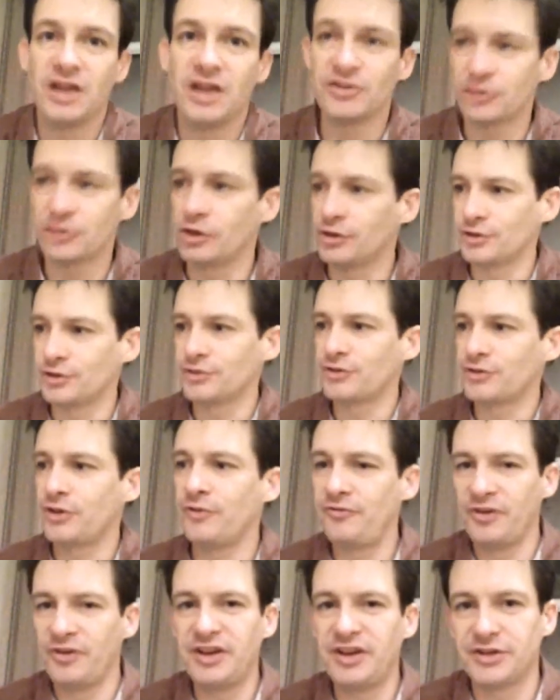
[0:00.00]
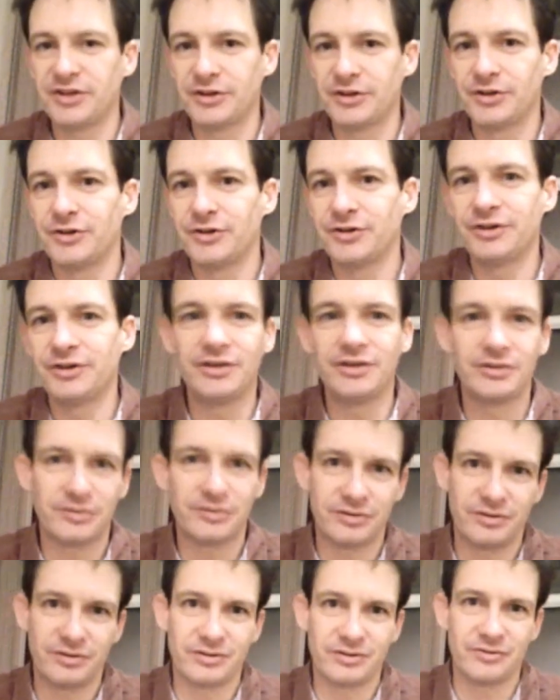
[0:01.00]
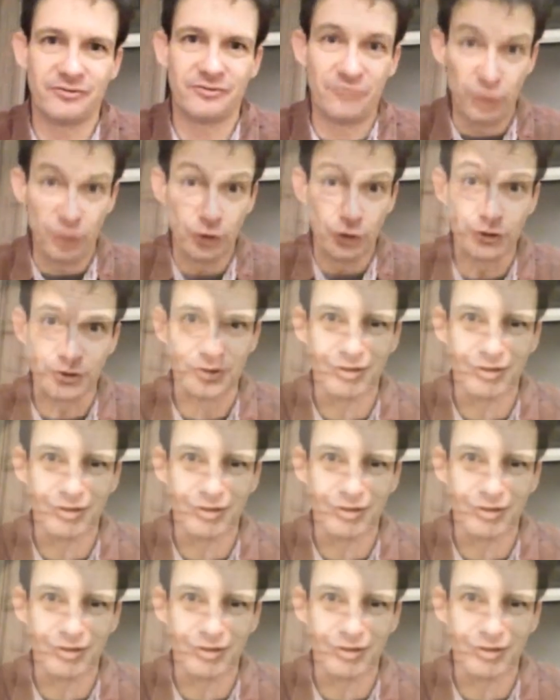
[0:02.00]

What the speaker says: as long as the video is fun.